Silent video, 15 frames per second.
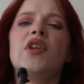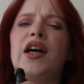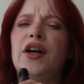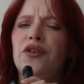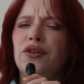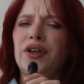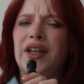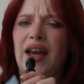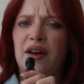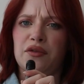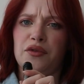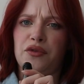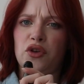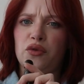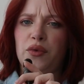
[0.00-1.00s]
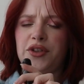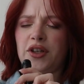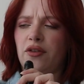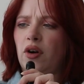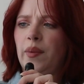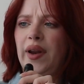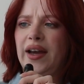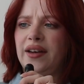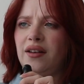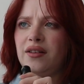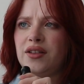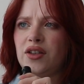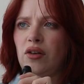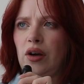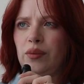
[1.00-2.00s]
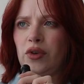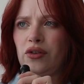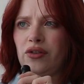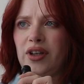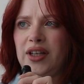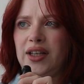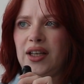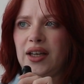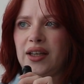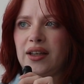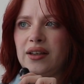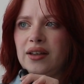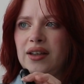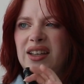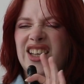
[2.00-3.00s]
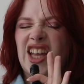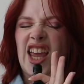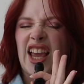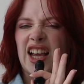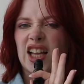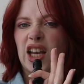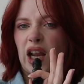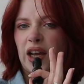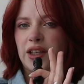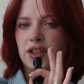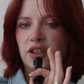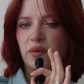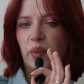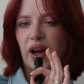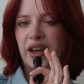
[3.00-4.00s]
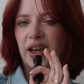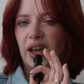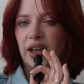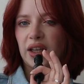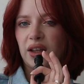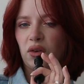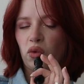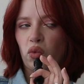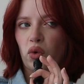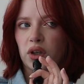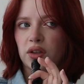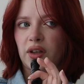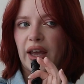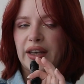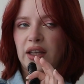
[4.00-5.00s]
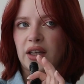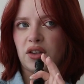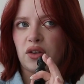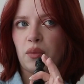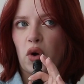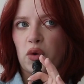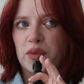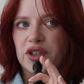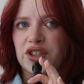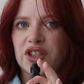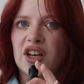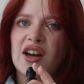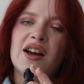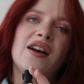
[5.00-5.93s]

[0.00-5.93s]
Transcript: I already have a few Multichrome liners, so I'm not really like inclined to buy any at the moment.